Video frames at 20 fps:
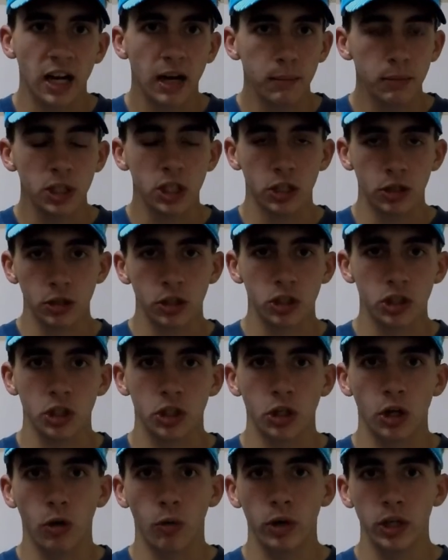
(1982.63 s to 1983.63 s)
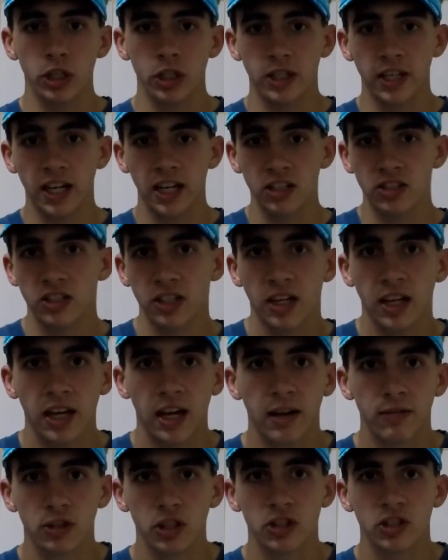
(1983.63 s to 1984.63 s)
I'm curious to know what you guys
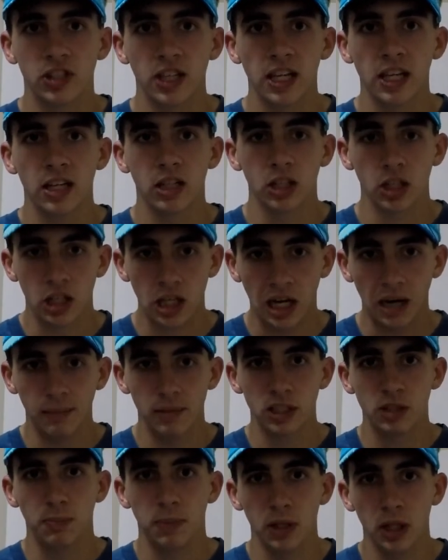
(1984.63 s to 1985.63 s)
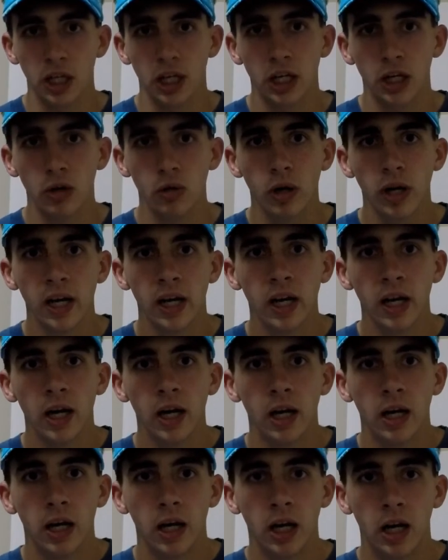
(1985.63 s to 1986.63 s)
have to say in the comments below.
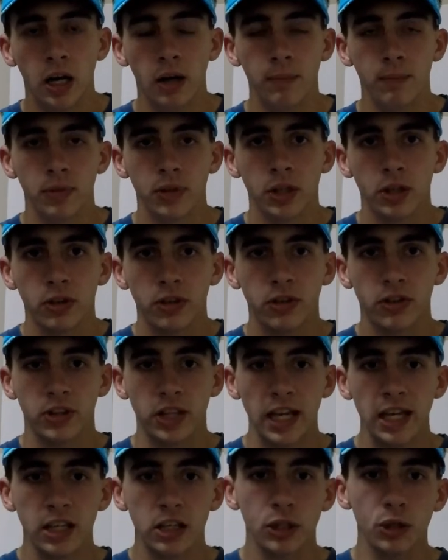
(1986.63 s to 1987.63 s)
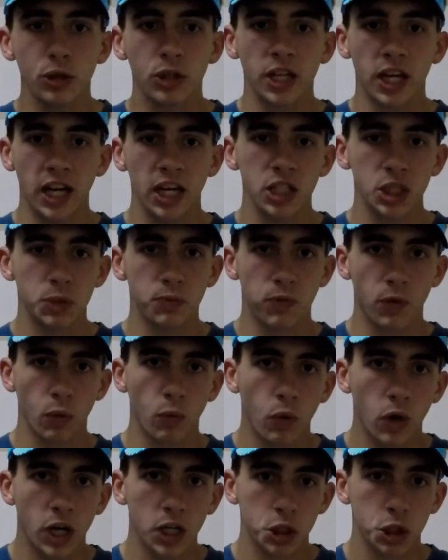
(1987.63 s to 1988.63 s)
Thank you guys for
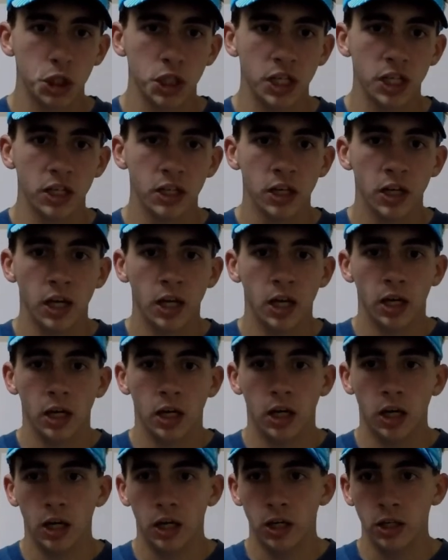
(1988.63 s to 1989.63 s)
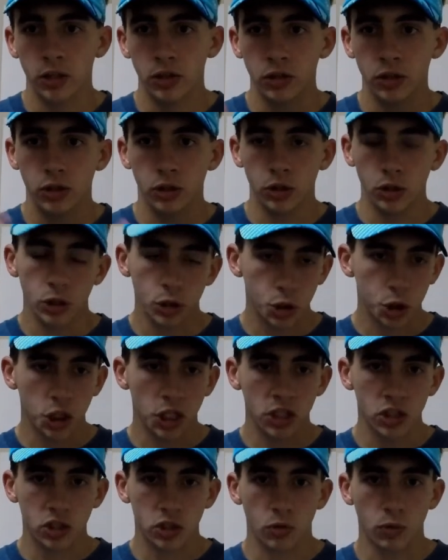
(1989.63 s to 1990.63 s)
watching on the
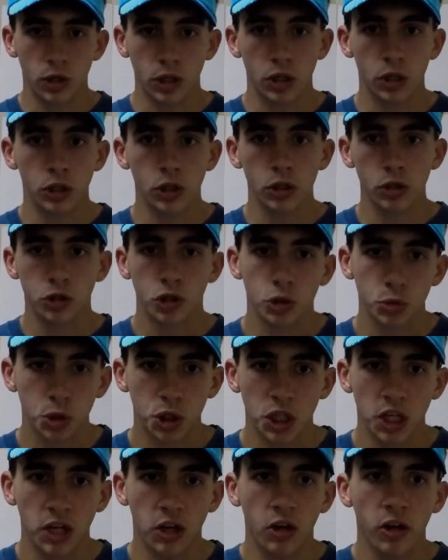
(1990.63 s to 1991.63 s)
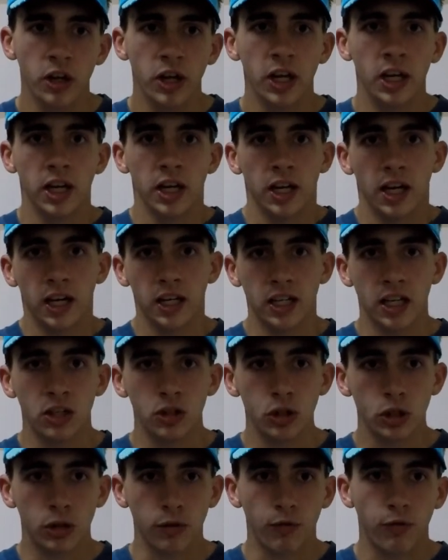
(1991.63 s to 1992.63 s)
Chance the Runner YouTube channel. Again,
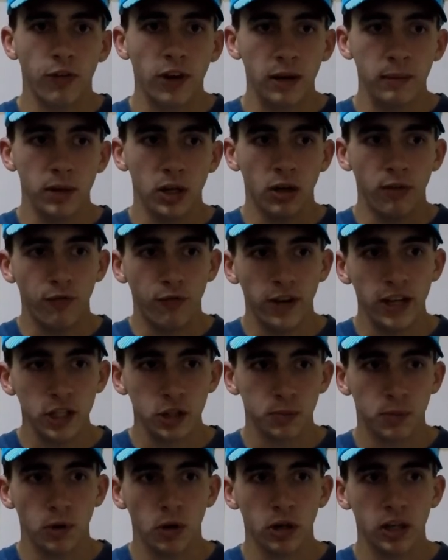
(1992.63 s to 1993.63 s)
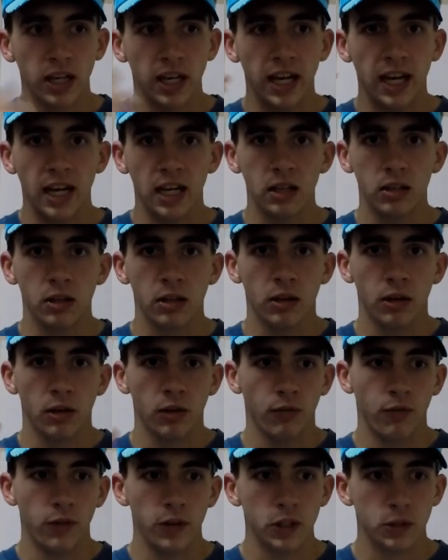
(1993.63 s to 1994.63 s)
you can find me on Facebook at
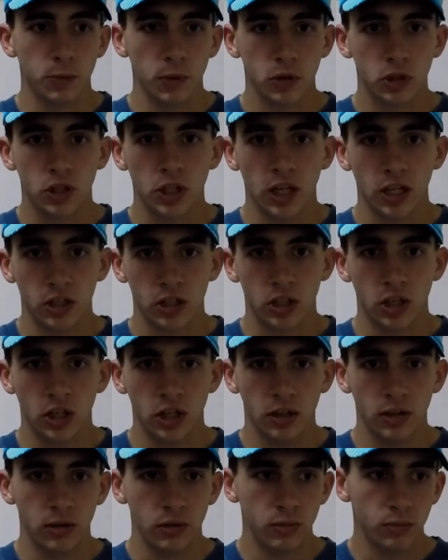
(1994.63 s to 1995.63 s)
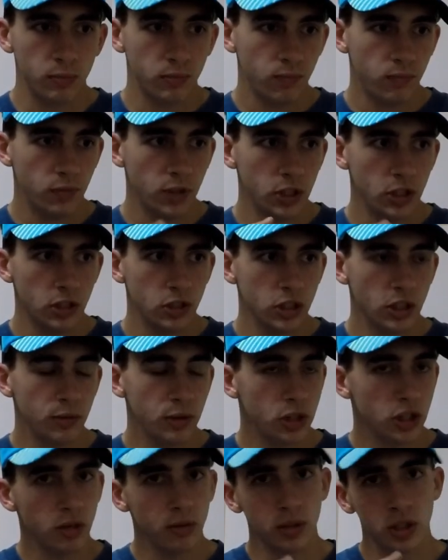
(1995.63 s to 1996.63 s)

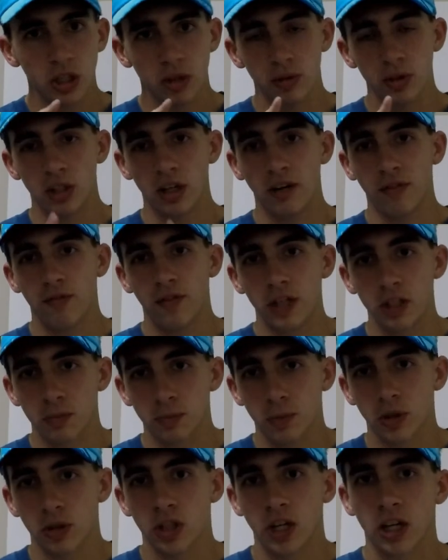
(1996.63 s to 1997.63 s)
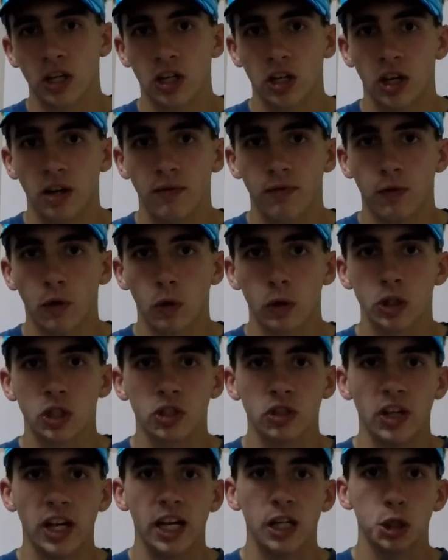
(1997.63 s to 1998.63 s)

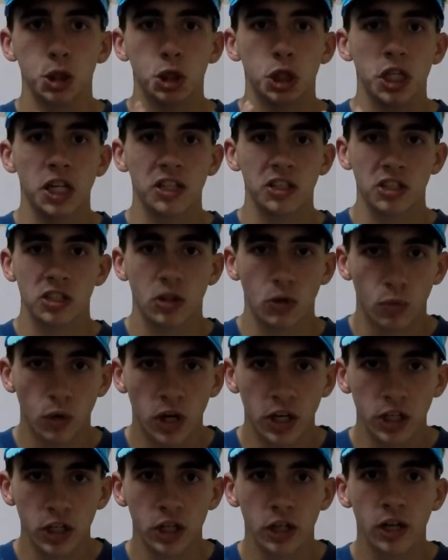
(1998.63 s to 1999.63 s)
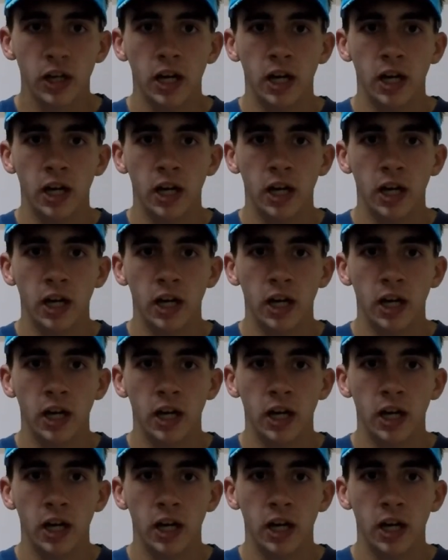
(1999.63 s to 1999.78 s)
www.facebook.com/ChanceTheRunner.